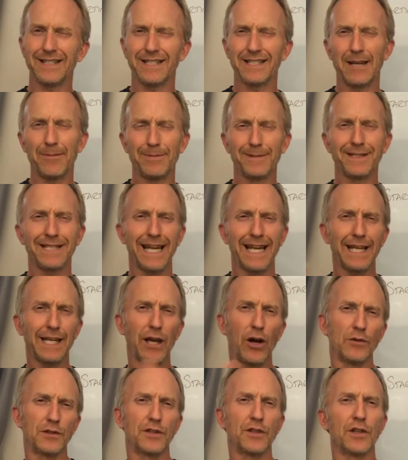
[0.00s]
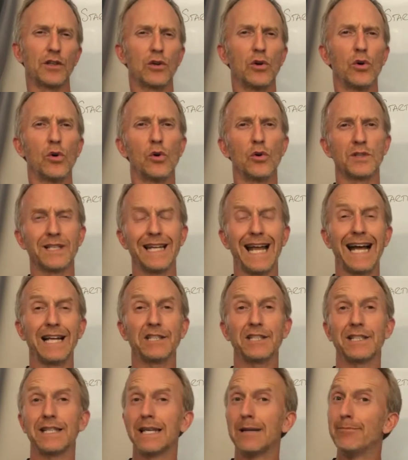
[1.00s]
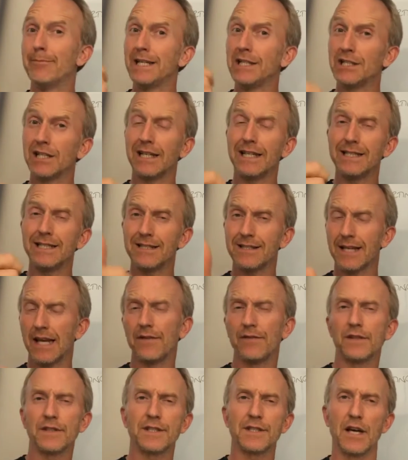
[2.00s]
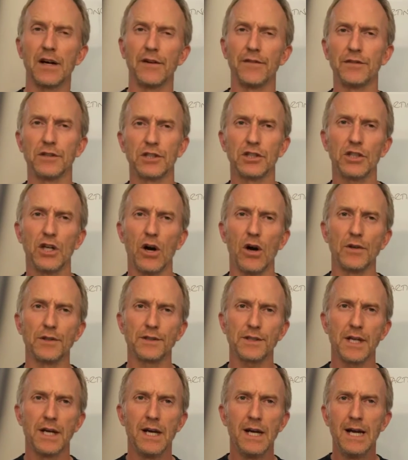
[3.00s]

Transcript: tip and take it onto the course and actually immediately save yourself a shot?